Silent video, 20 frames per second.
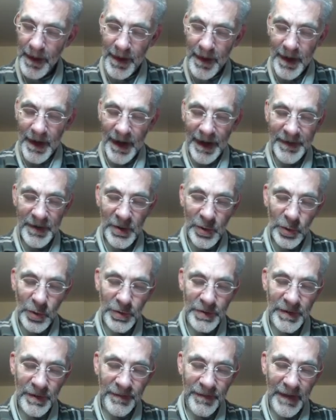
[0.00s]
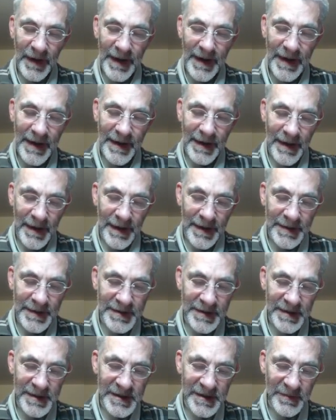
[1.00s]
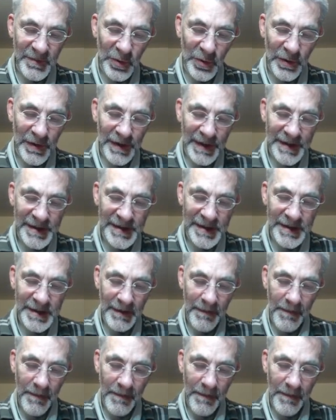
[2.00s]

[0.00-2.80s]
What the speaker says: and the order of A is the smallest